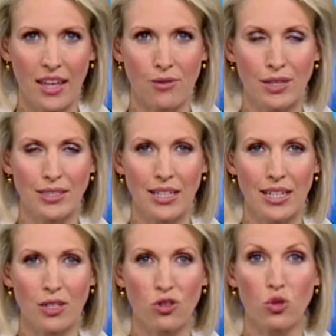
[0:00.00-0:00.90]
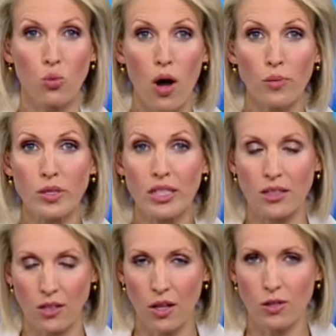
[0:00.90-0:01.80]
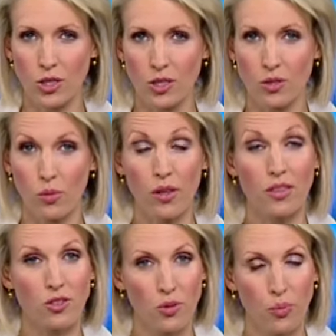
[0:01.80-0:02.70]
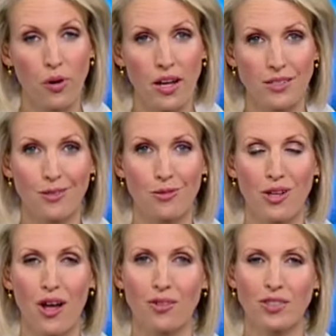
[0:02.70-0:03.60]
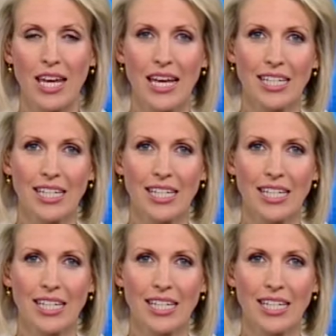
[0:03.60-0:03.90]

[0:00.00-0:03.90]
They recently swapped enclosures with surprising results.